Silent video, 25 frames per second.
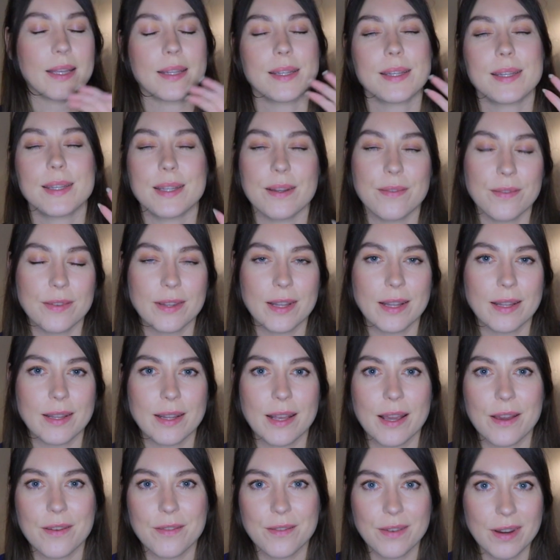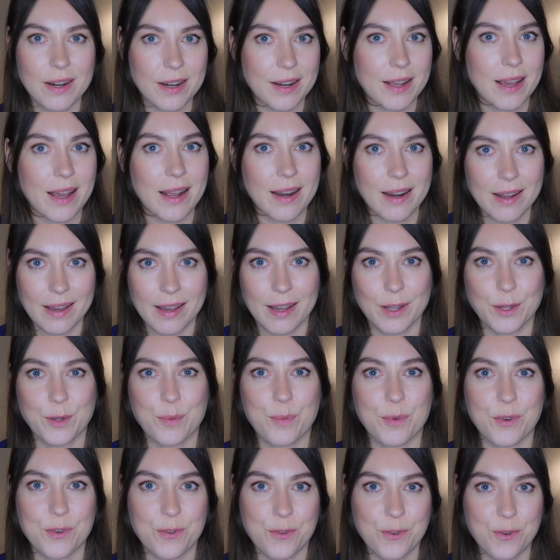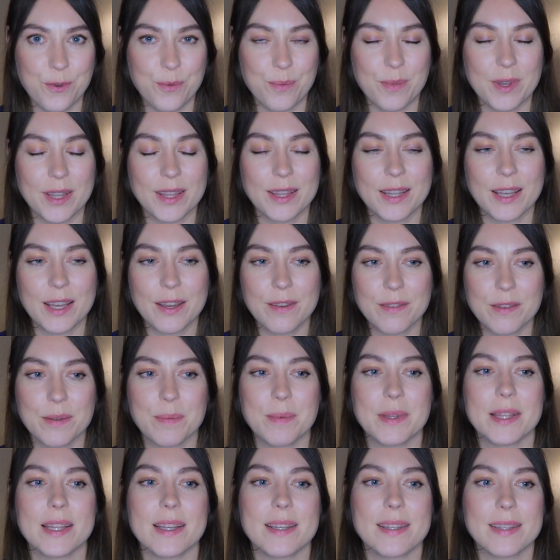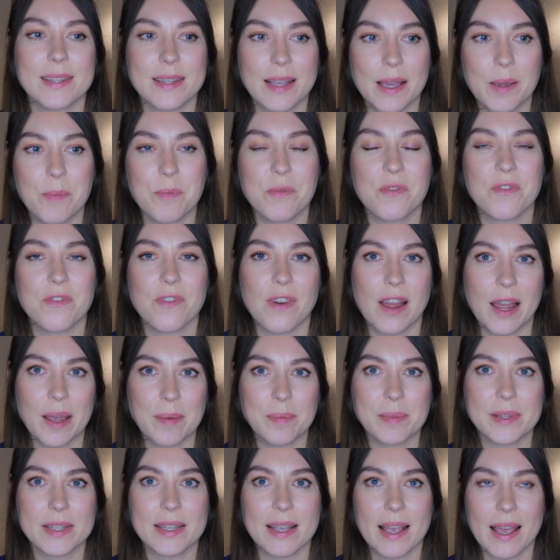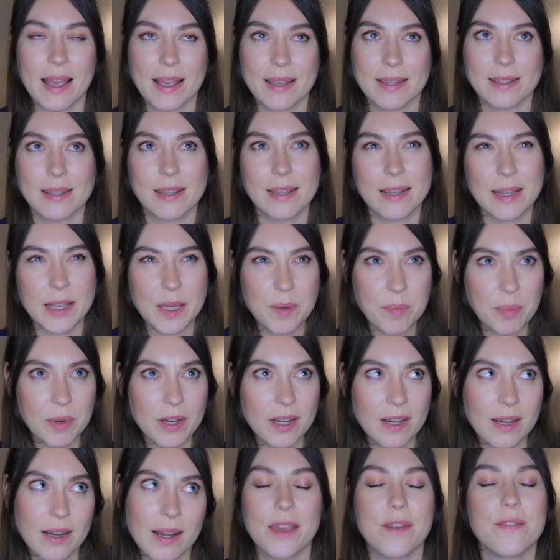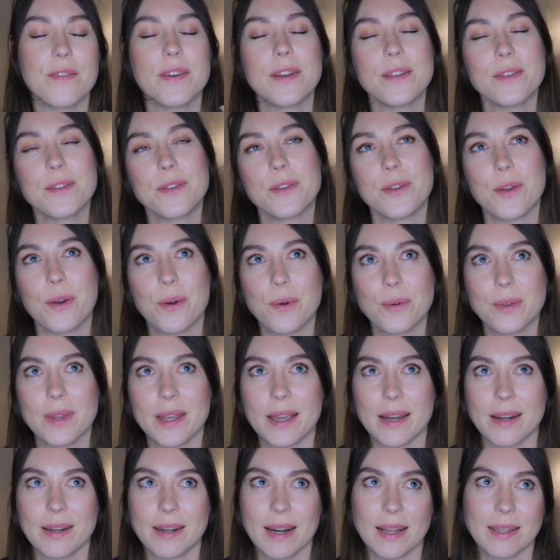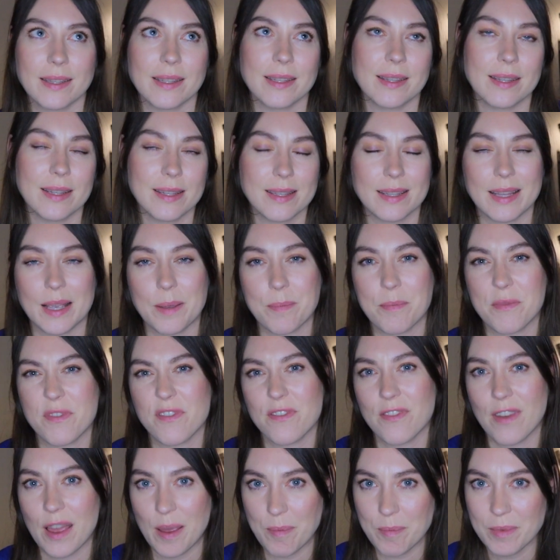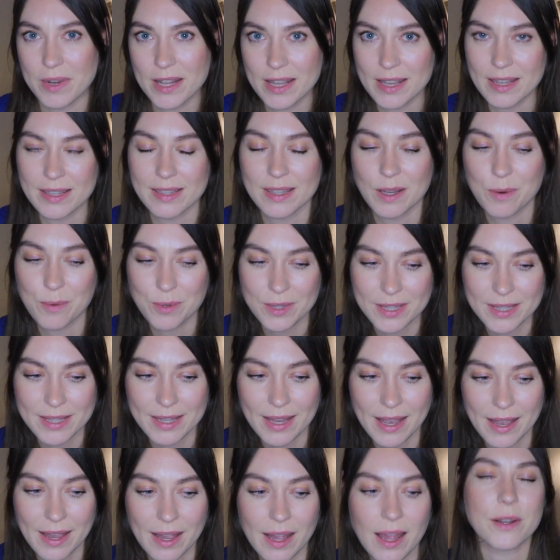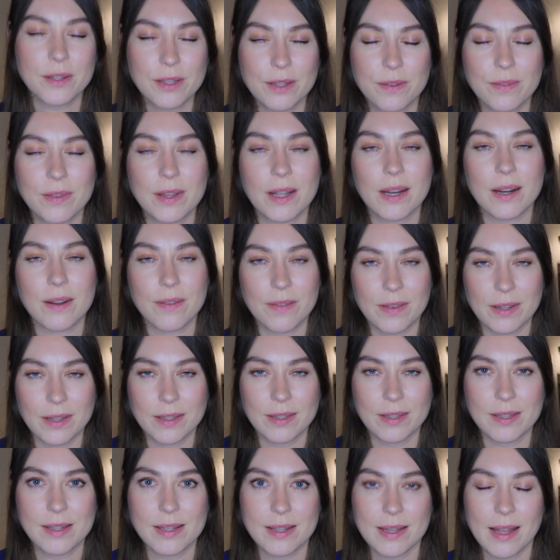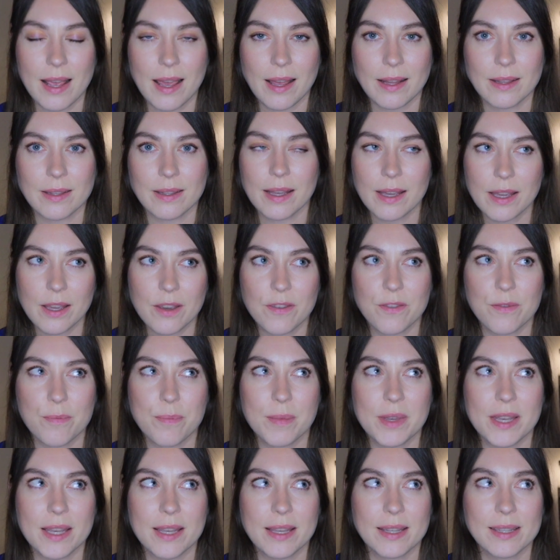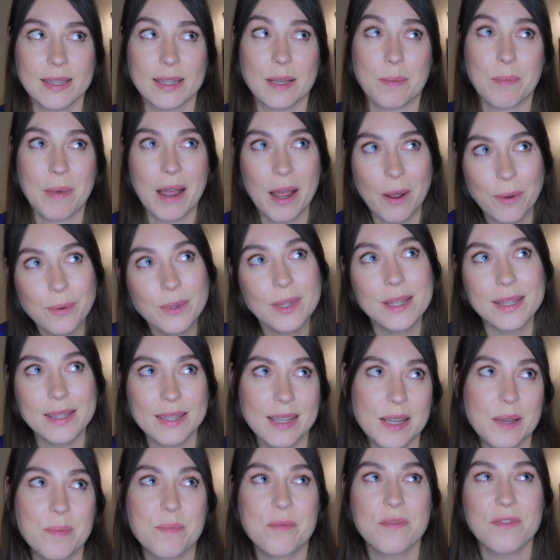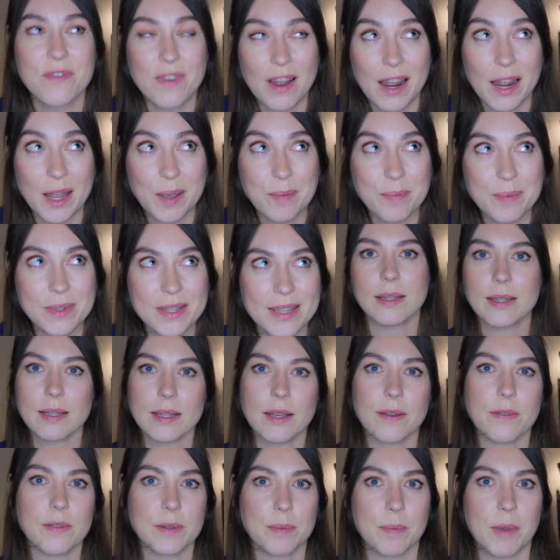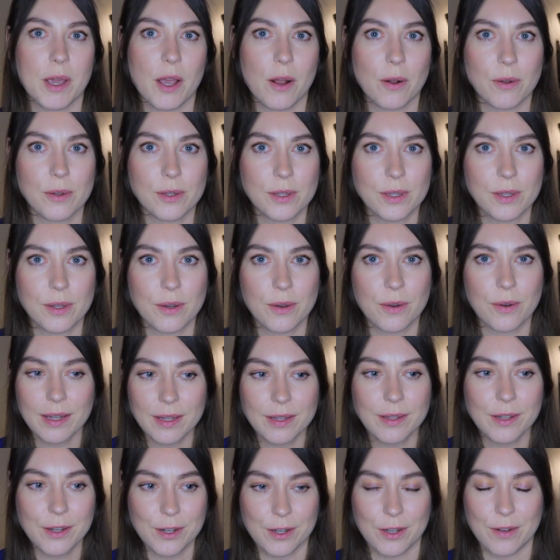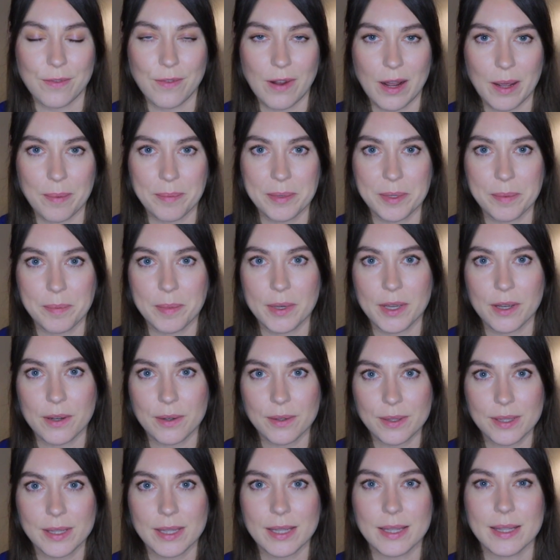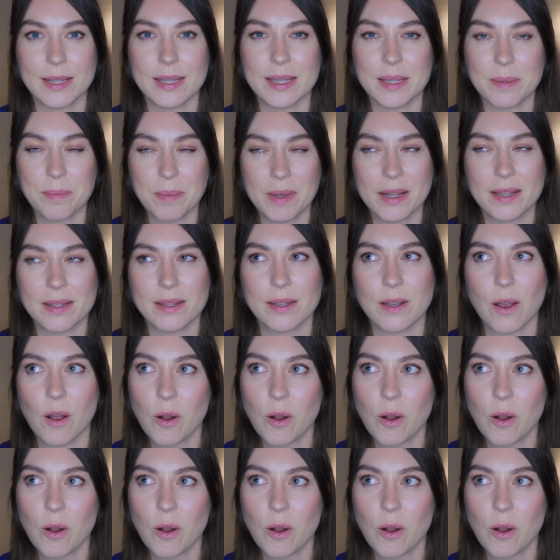It's definitely a very elegant perfume. It gives me the same vibes as Libre, even though they are not in the same family, as I would say. Because of the lavender scent, they give me somehow the same vibes. This gives me also clean girl vibes because it smells